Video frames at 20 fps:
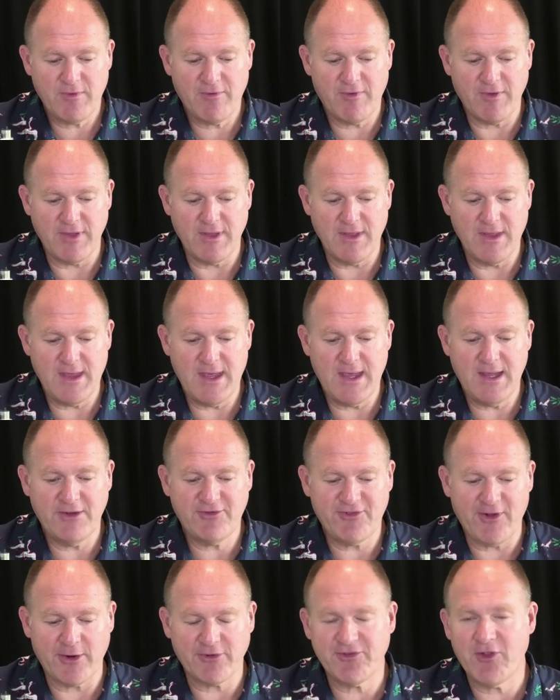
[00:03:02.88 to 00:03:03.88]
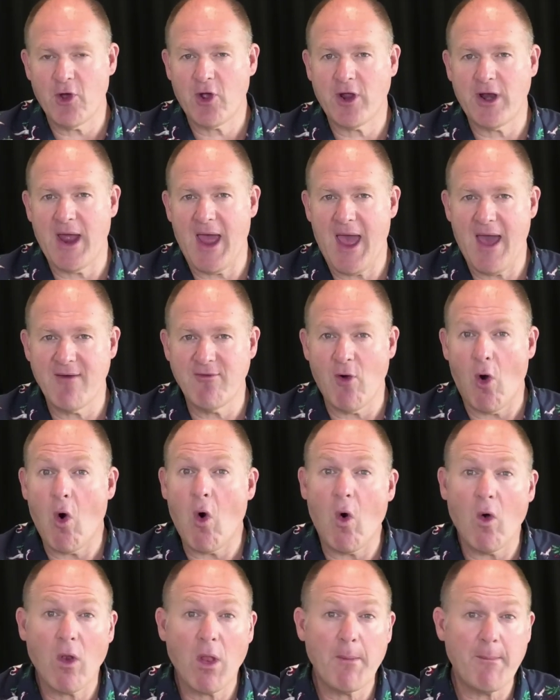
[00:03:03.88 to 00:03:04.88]
for the year. So it's not going to have
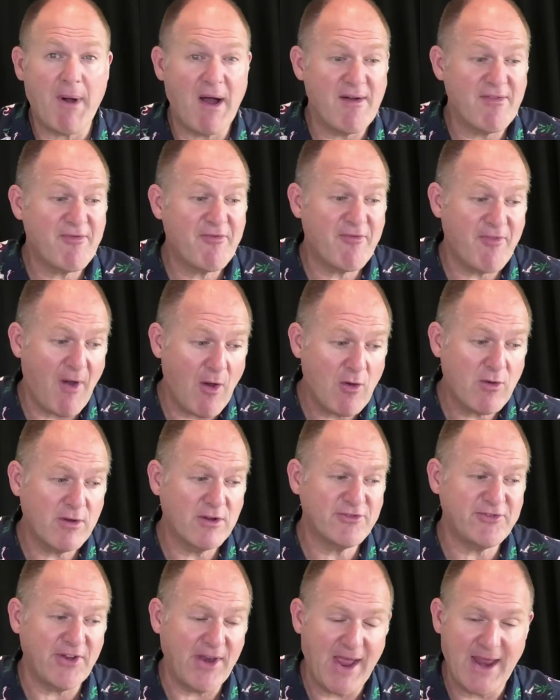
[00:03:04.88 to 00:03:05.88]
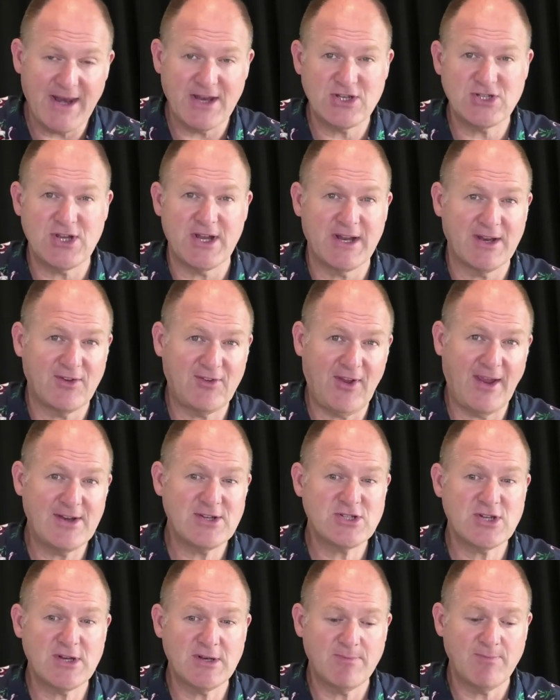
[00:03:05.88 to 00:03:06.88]
all of my focus and energy and
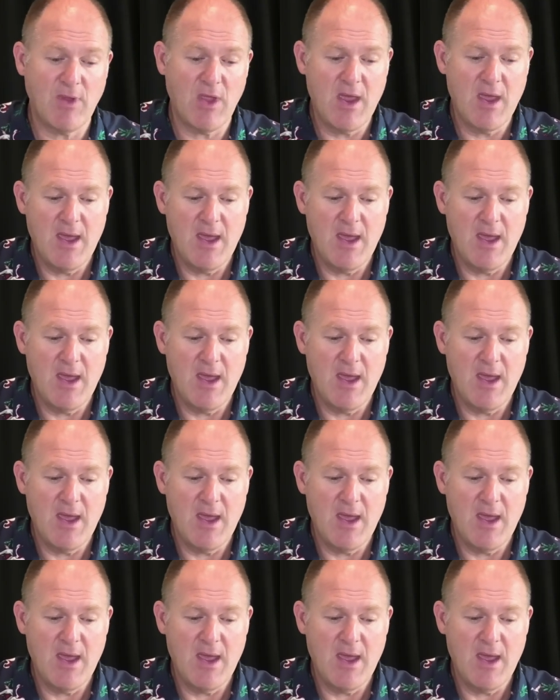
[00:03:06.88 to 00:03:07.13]
attention,